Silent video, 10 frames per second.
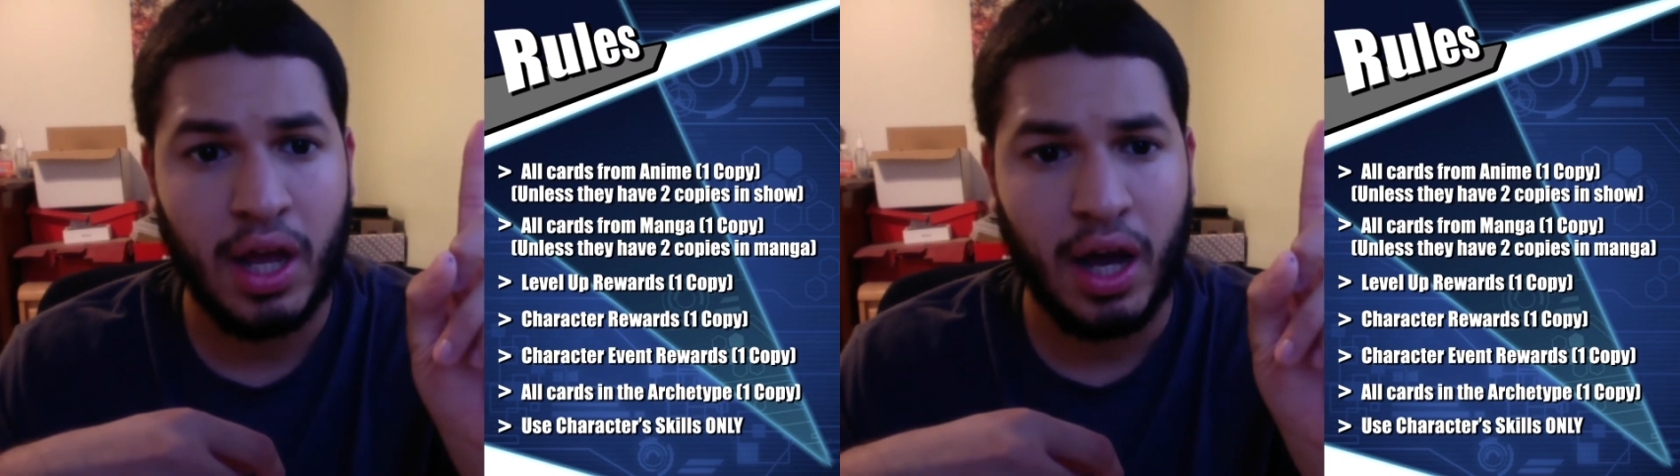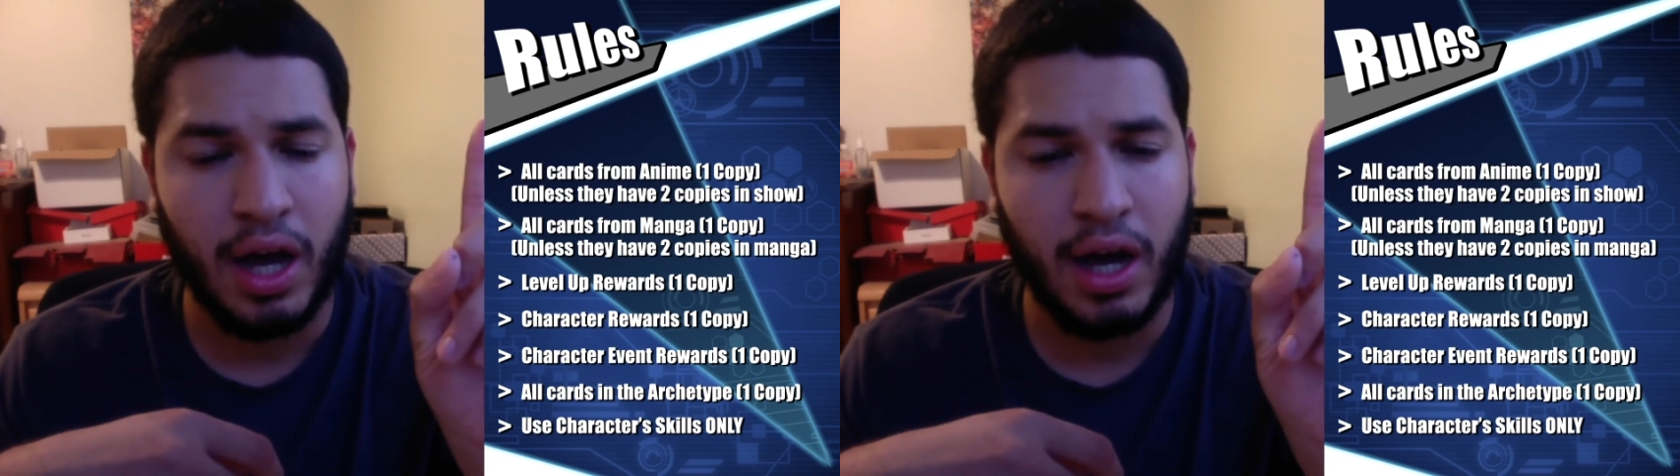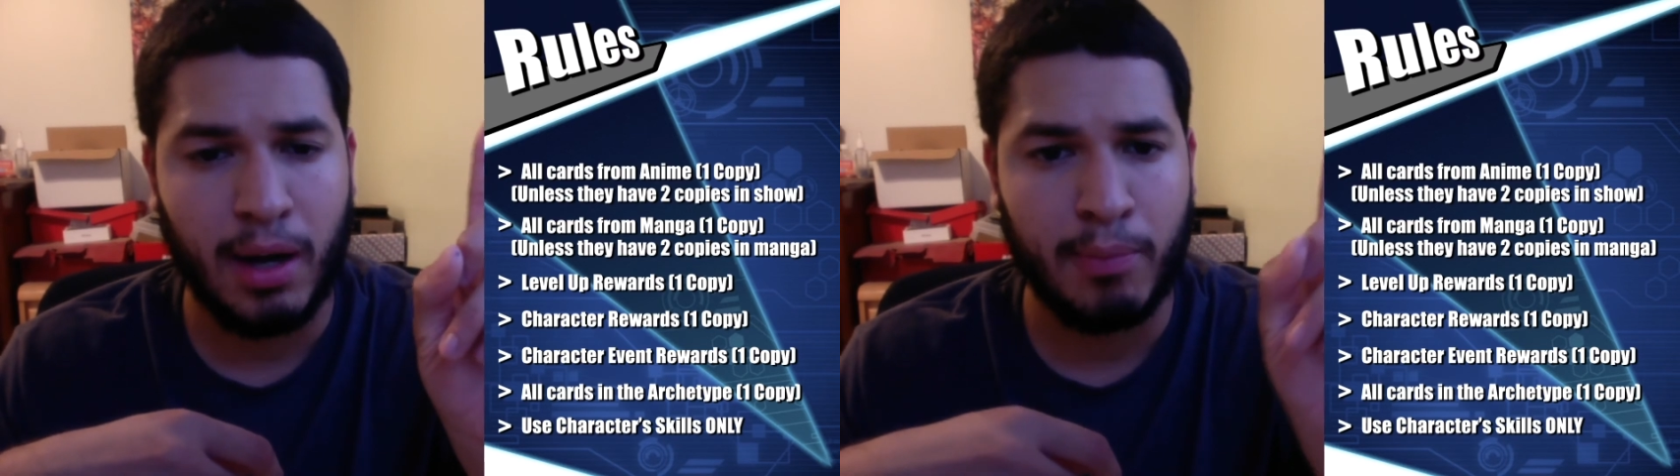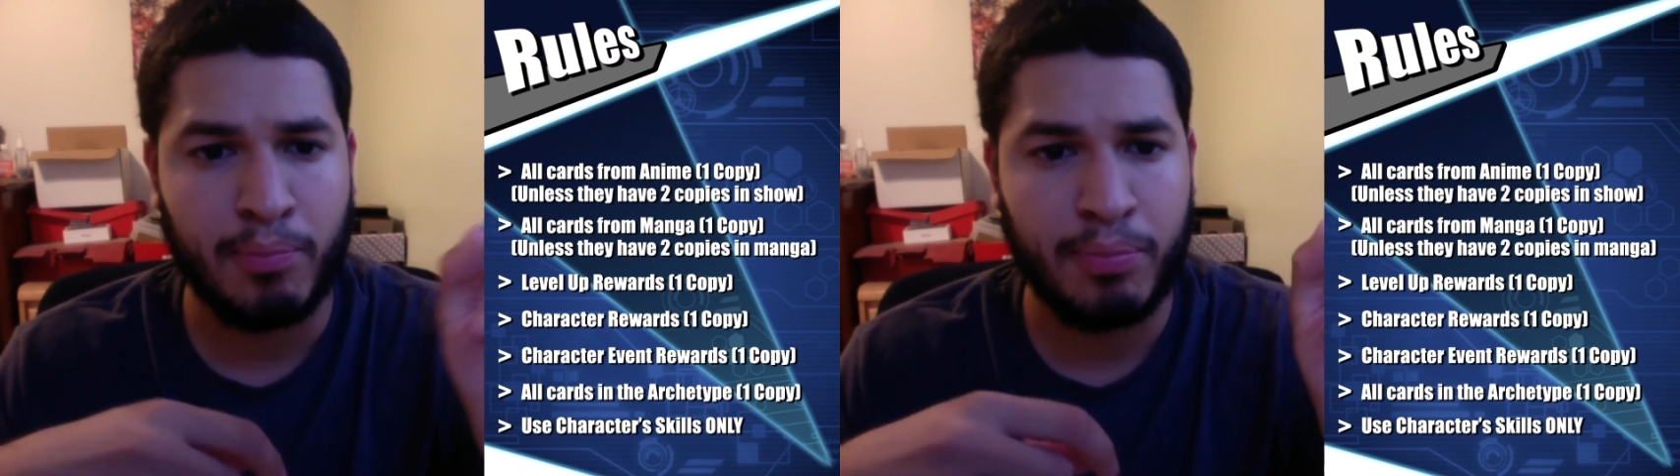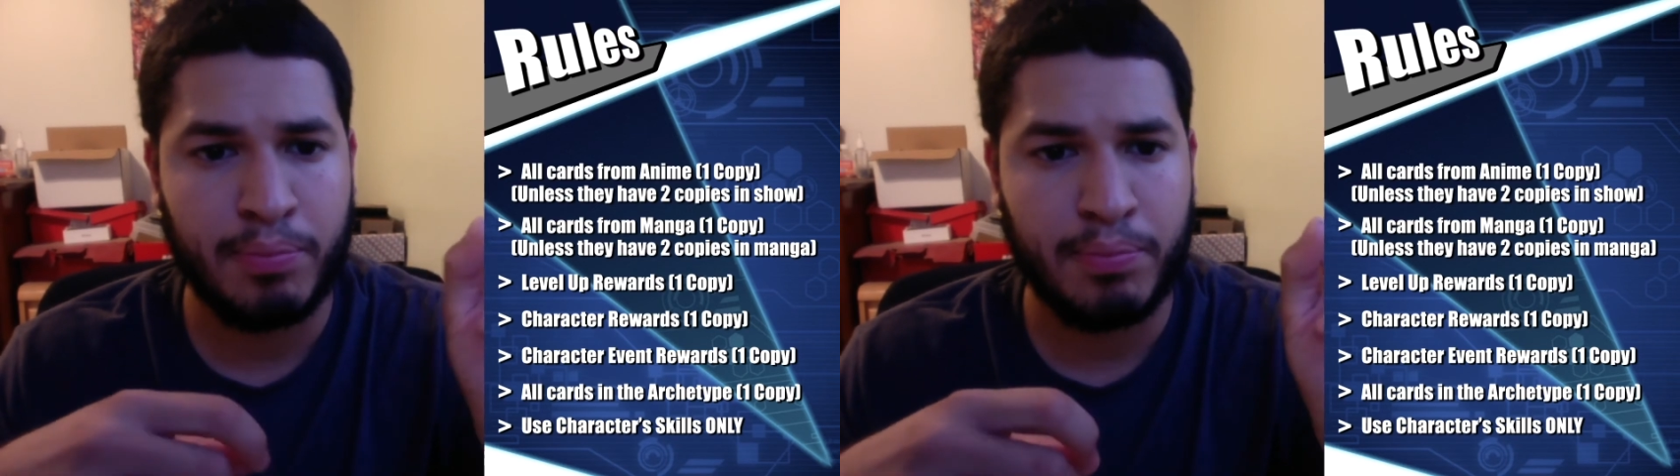
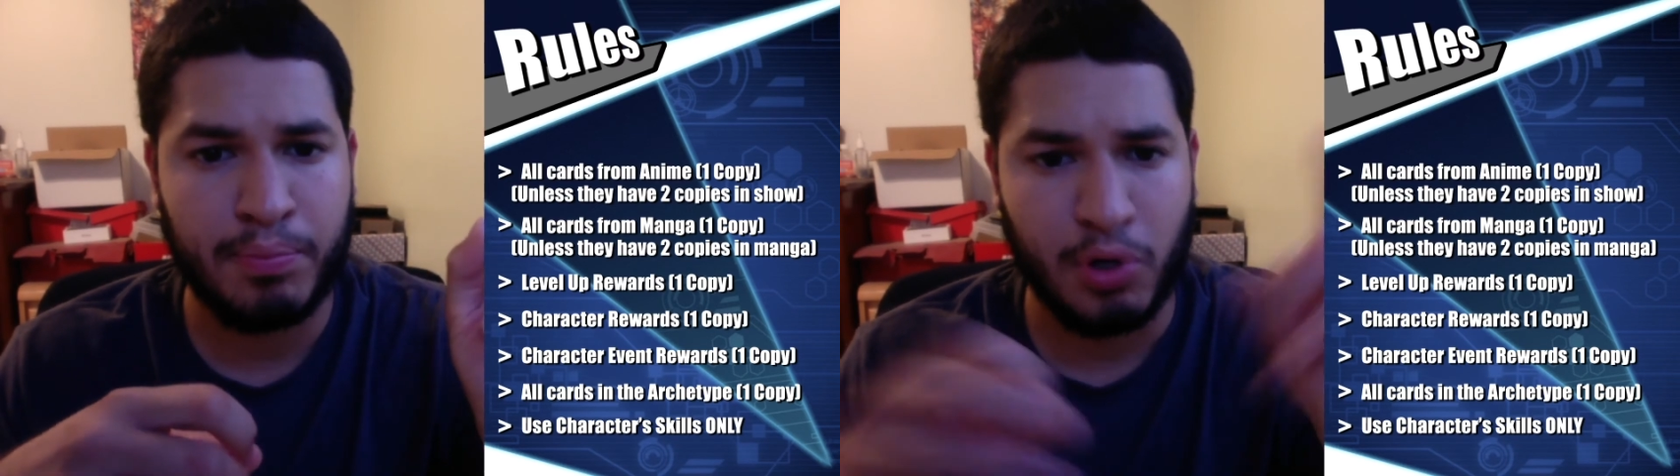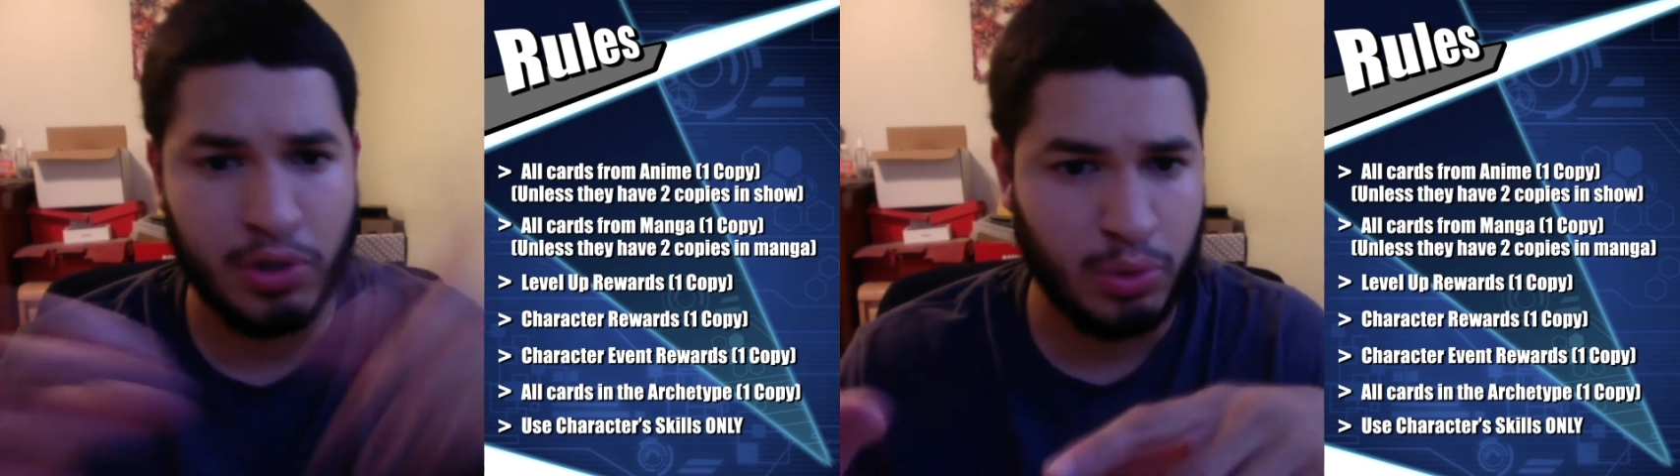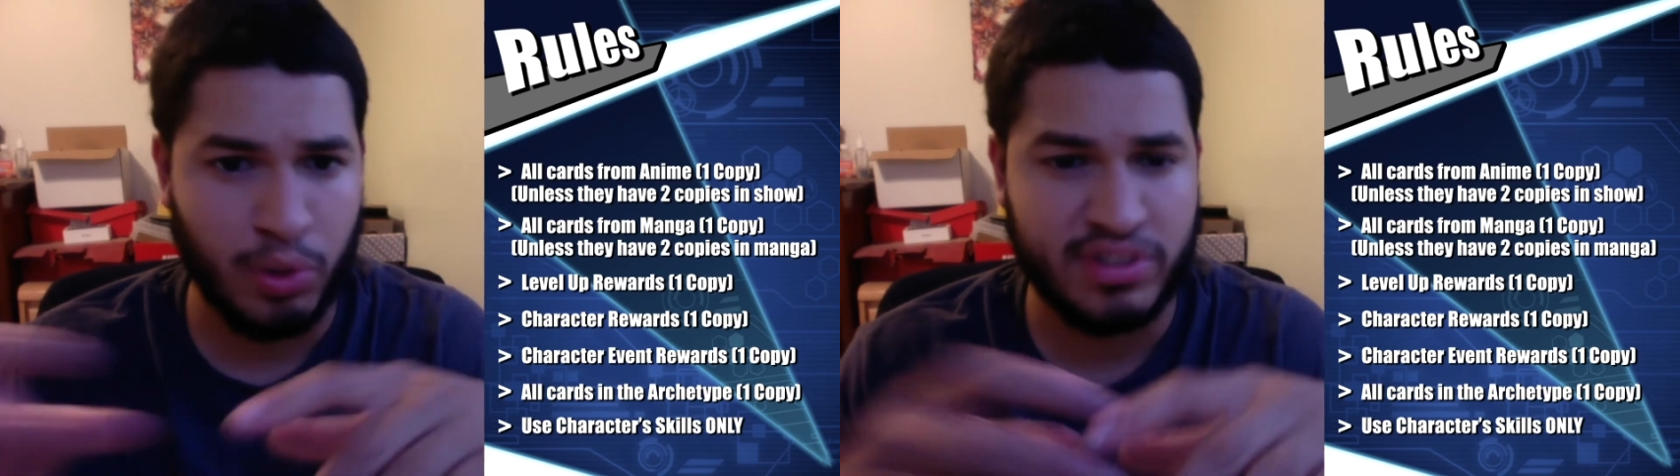per duel.